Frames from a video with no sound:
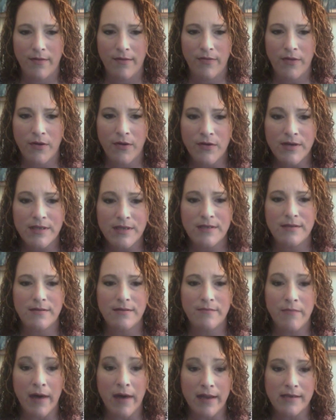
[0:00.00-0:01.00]
There is
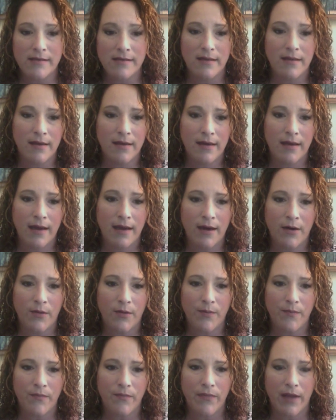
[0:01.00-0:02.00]
medicine that can
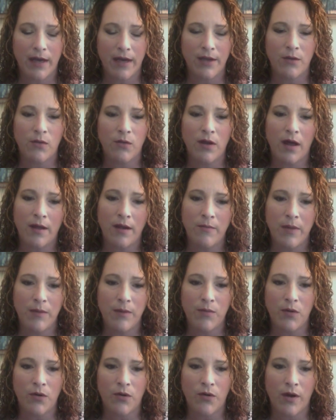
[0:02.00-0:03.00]
help. I know a lot of
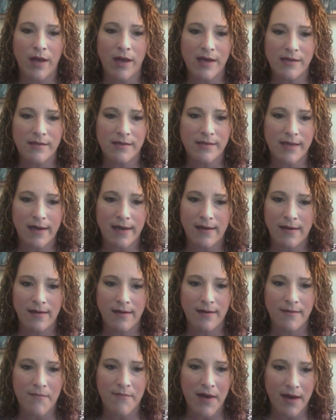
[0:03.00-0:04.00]
people were against
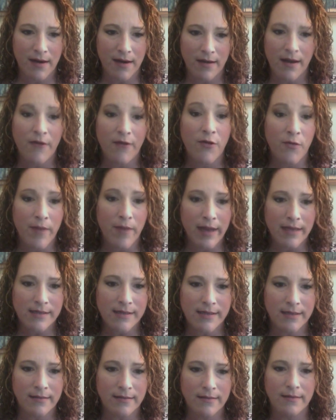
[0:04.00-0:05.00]
taking another
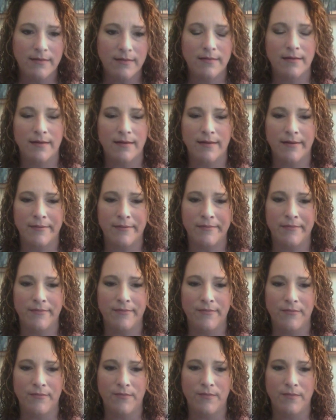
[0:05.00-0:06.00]
medicine.
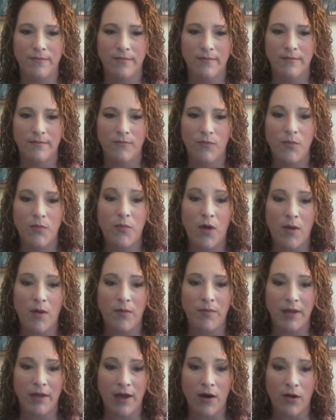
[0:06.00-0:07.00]

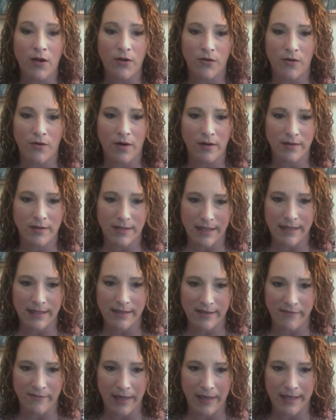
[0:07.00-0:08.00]
Probably all are on tons
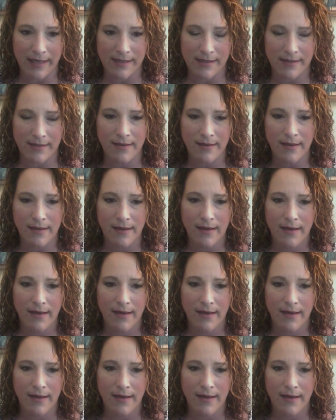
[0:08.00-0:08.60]
of medicine.